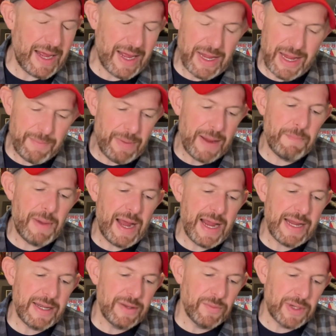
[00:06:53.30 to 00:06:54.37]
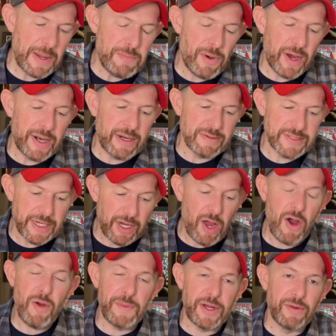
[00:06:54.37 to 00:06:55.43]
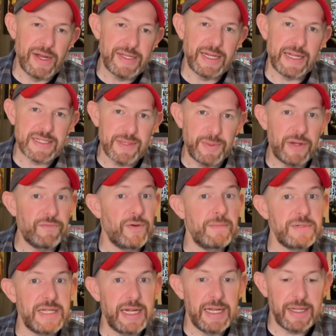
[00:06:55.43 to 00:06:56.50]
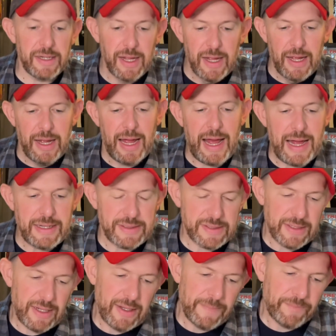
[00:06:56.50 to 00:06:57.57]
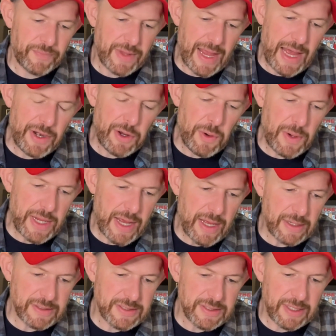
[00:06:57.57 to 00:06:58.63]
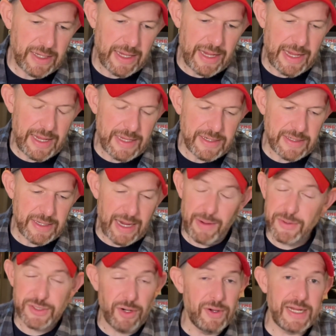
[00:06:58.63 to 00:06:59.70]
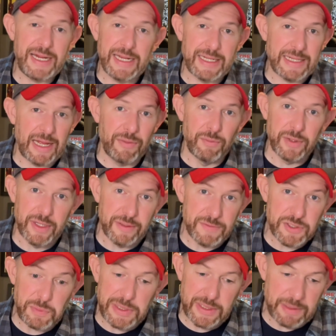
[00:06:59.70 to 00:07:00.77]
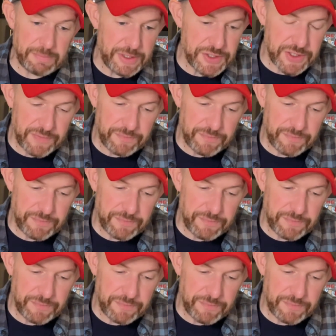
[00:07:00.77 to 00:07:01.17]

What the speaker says: in my mind when I bought it, I was like, oh, it'd be great to get something from Dan at OAX, and I was already getting that really sweet commission